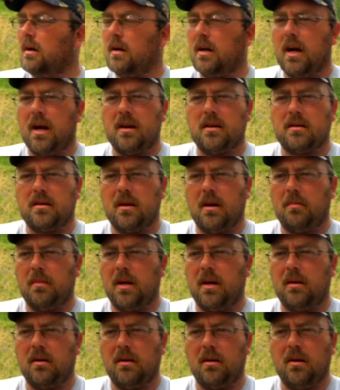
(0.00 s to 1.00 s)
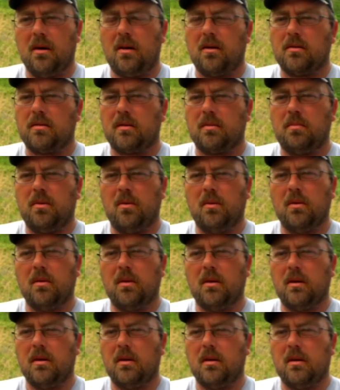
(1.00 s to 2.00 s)
guys, I mean, y'all
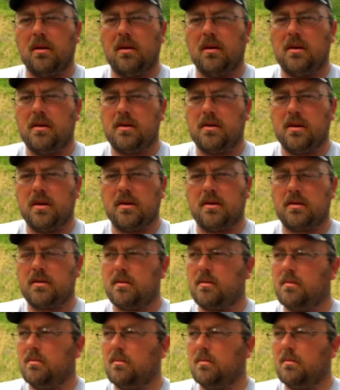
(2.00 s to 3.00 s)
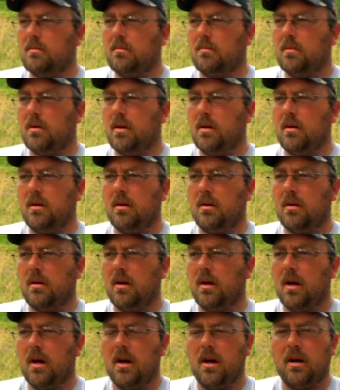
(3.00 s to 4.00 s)
support, it's just,
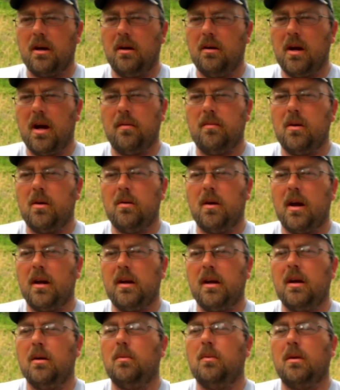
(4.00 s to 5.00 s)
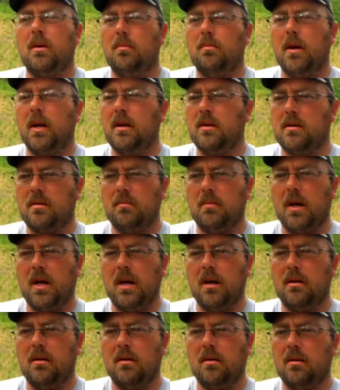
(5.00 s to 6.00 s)
you have no idea what it means to
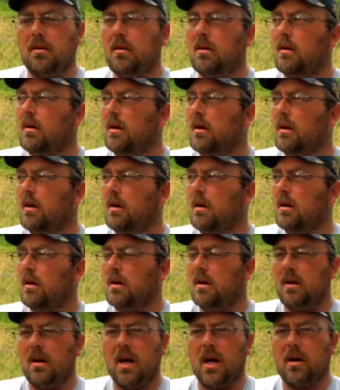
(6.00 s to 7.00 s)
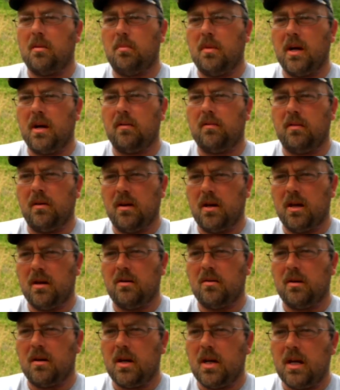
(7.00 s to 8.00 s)
me and how big of a
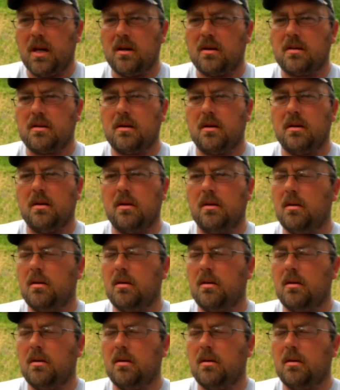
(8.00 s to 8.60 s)
deal it is.